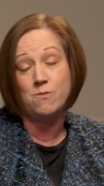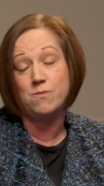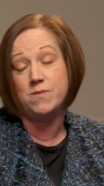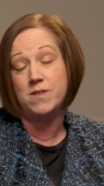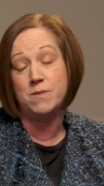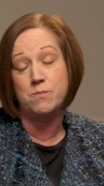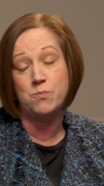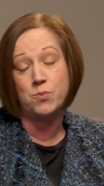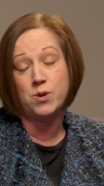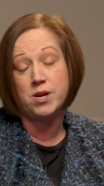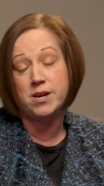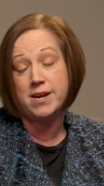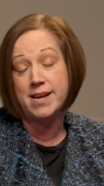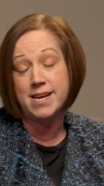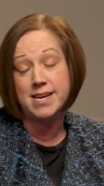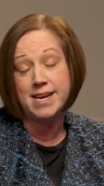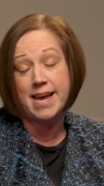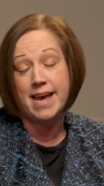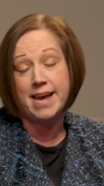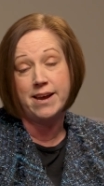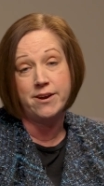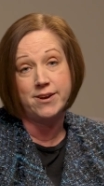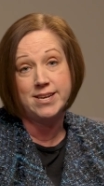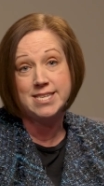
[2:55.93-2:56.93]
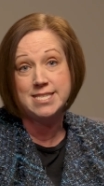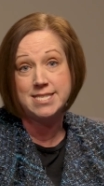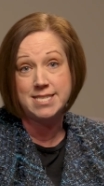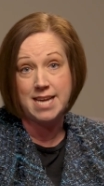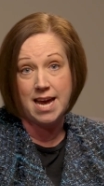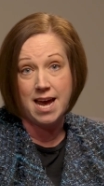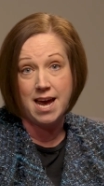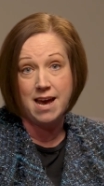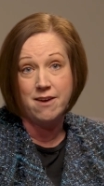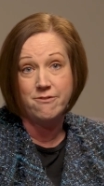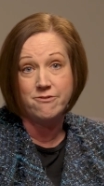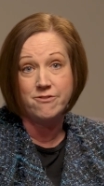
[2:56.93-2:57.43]
the brilliant Cary
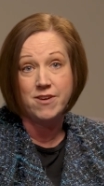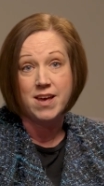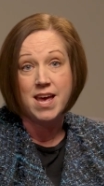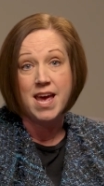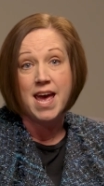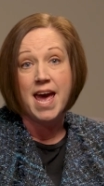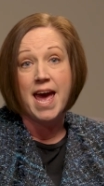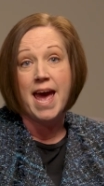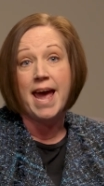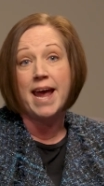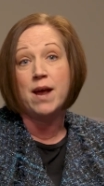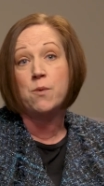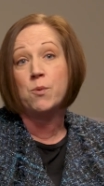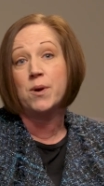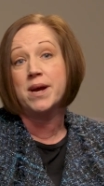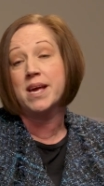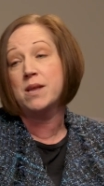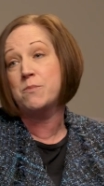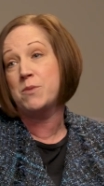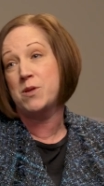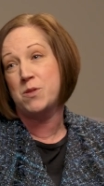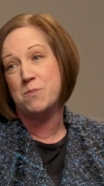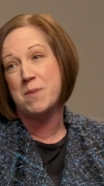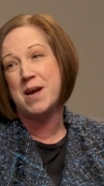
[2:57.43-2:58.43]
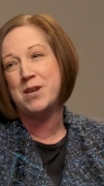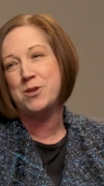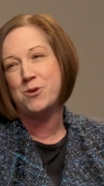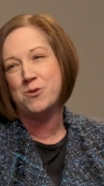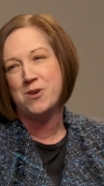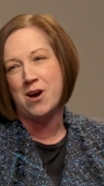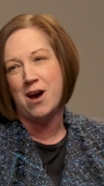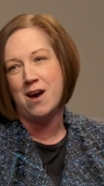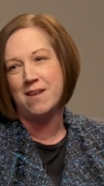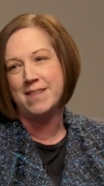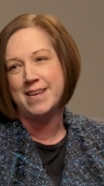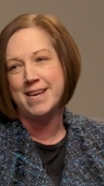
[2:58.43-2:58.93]
staff, and working with my new
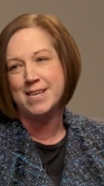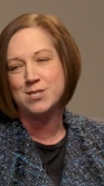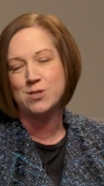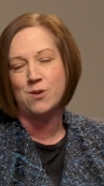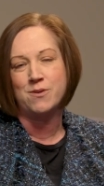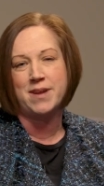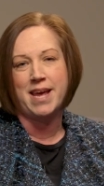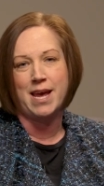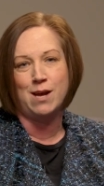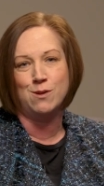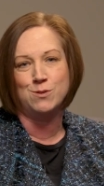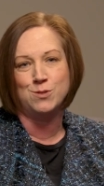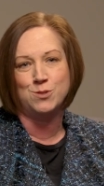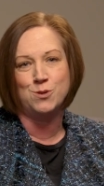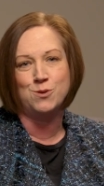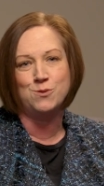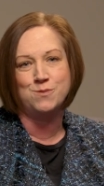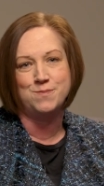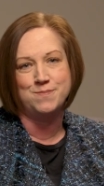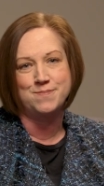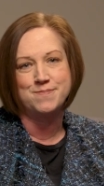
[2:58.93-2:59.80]
colleagues on council.